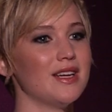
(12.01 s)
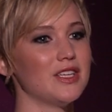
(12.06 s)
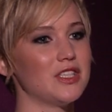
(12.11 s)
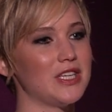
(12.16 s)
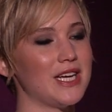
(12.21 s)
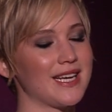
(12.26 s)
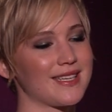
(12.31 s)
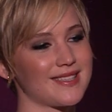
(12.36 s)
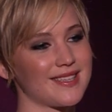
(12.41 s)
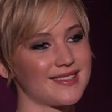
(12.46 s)
She
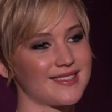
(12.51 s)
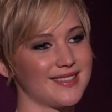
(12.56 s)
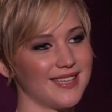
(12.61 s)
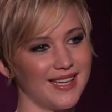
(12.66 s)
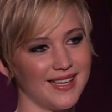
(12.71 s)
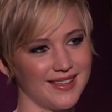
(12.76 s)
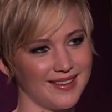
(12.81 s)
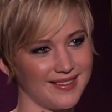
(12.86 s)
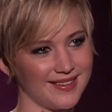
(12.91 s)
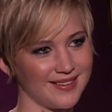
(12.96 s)
has a
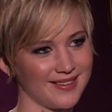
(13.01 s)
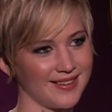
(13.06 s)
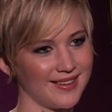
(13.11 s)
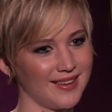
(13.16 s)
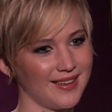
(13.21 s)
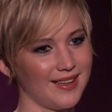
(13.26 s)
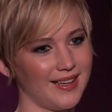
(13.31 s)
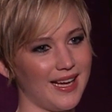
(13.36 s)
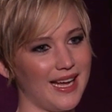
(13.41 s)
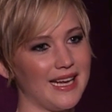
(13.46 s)
son,
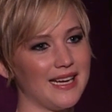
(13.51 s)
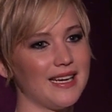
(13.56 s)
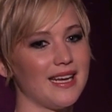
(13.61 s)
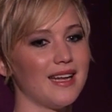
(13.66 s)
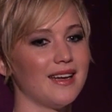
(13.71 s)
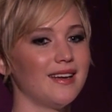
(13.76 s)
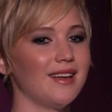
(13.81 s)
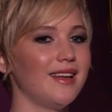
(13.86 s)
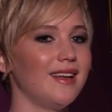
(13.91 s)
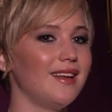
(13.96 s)
and he
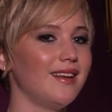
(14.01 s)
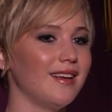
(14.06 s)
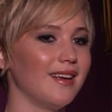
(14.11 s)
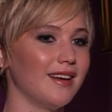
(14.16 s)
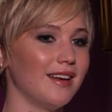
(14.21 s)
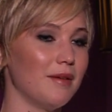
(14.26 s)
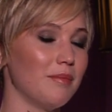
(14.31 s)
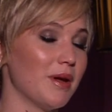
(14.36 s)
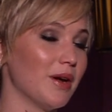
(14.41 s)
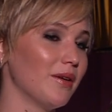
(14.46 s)
and he
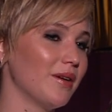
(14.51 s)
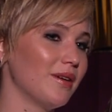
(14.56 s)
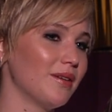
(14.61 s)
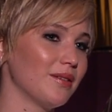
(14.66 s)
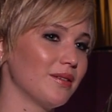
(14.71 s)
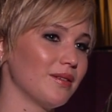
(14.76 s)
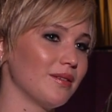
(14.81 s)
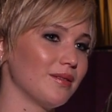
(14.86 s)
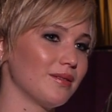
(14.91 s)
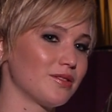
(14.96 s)
and he married
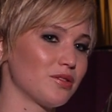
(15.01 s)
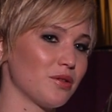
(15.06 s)
her